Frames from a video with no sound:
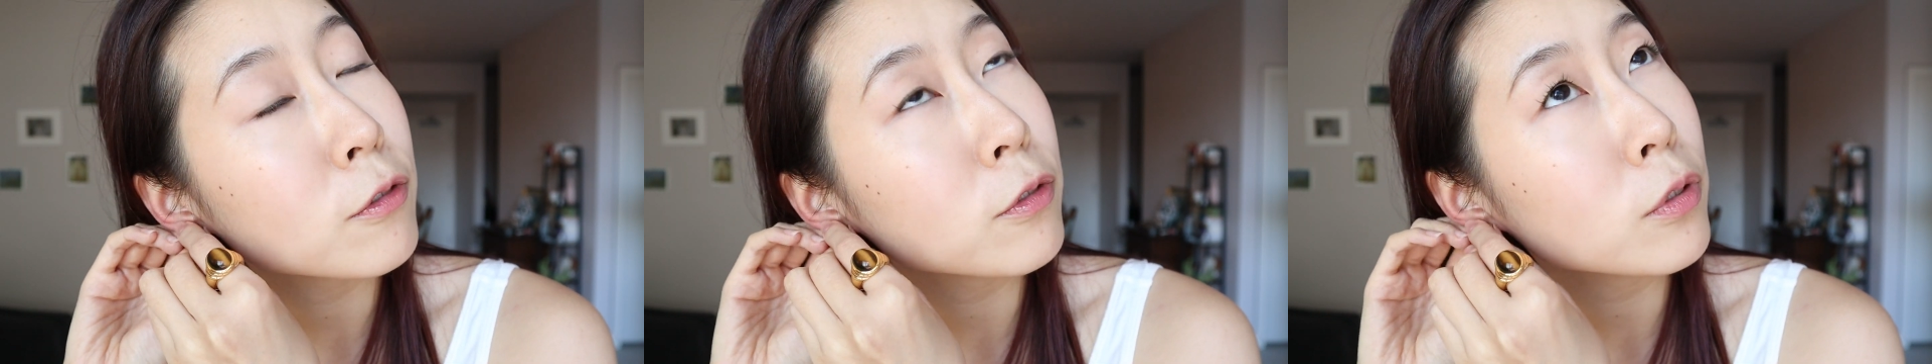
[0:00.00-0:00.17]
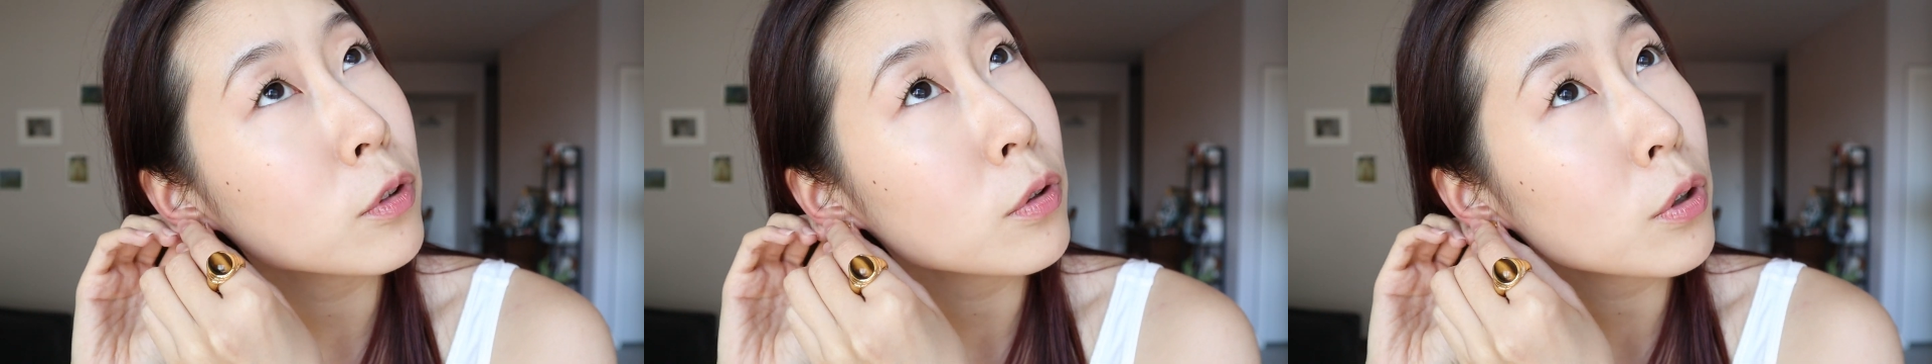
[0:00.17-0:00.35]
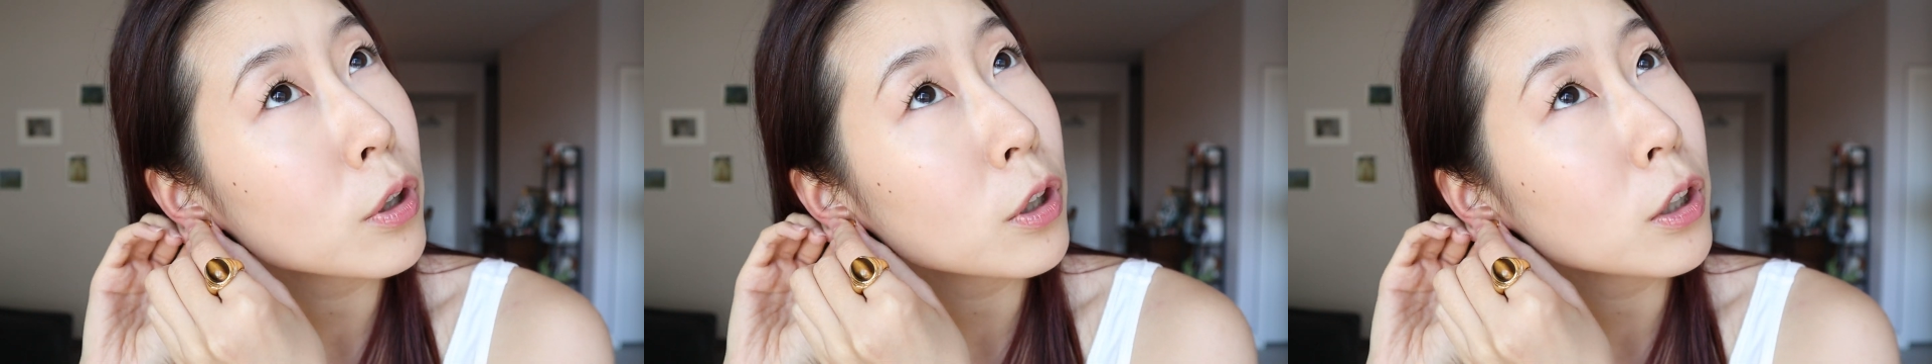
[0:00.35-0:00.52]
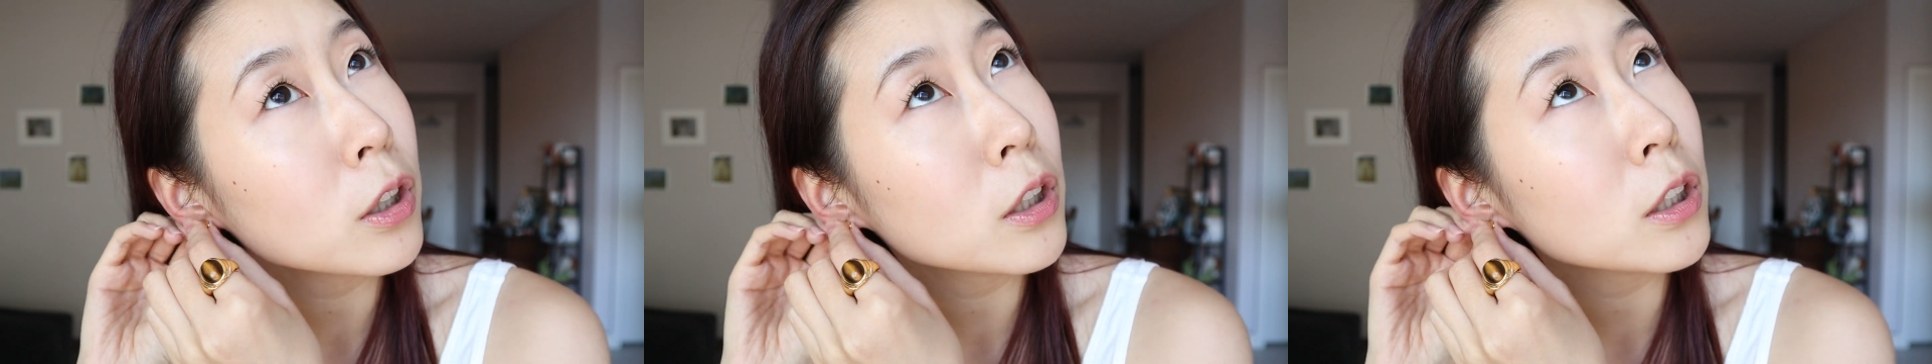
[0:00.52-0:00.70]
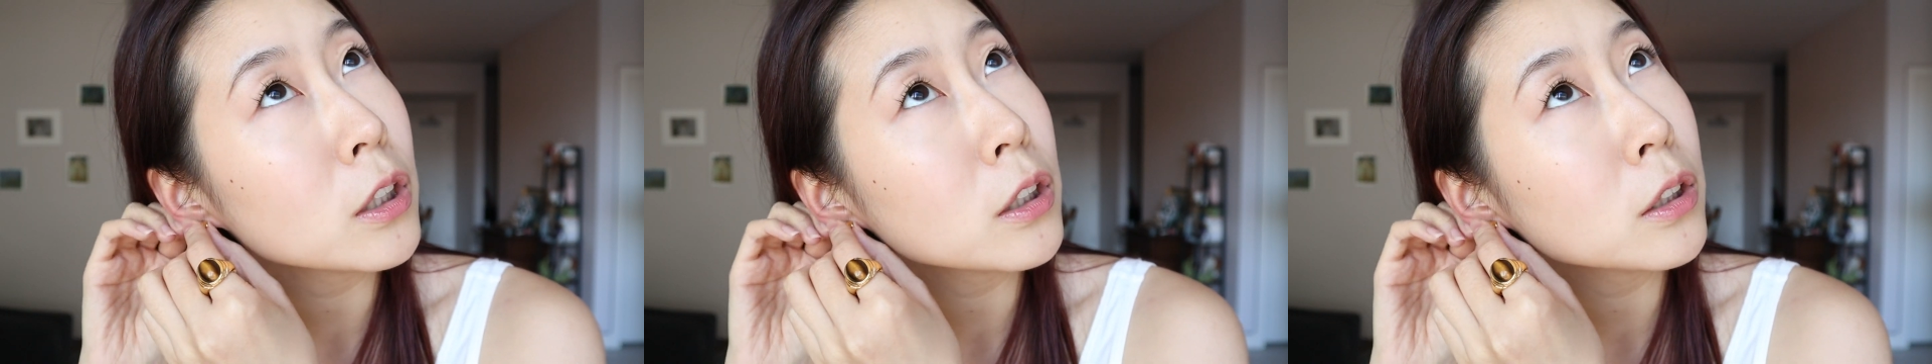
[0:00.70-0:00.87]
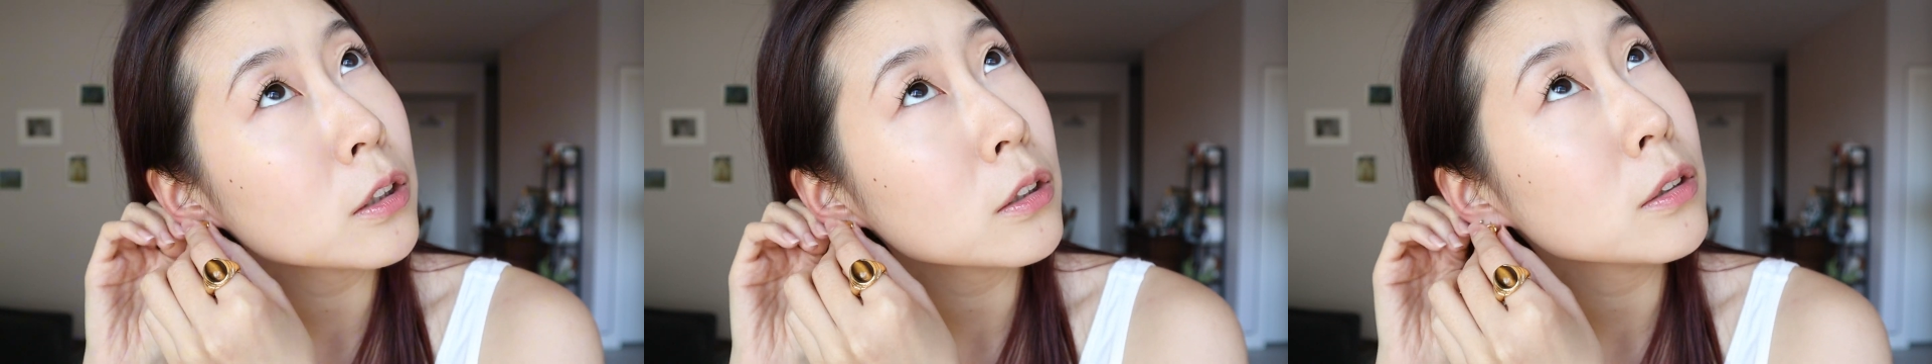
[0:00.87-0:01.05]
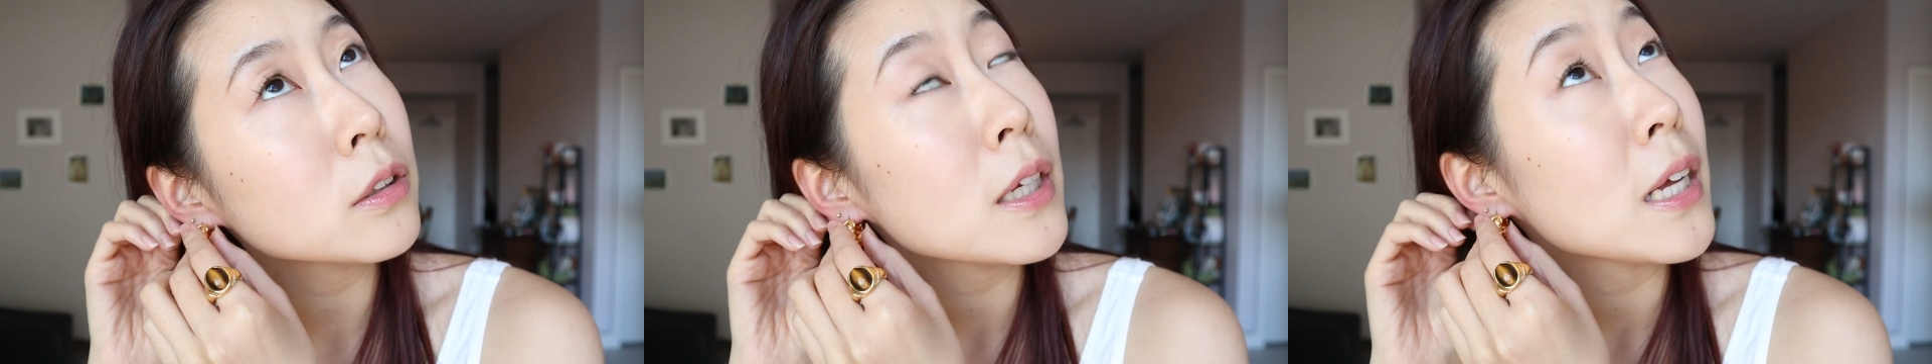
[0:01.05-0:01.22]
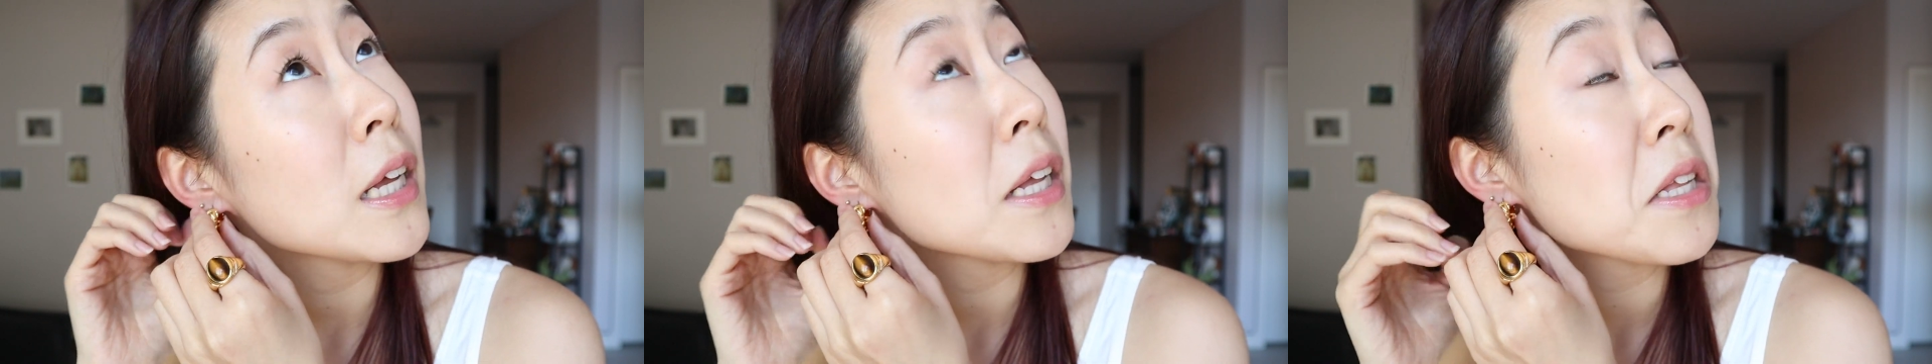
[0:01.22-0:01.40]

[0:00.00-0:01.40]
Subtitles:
floral,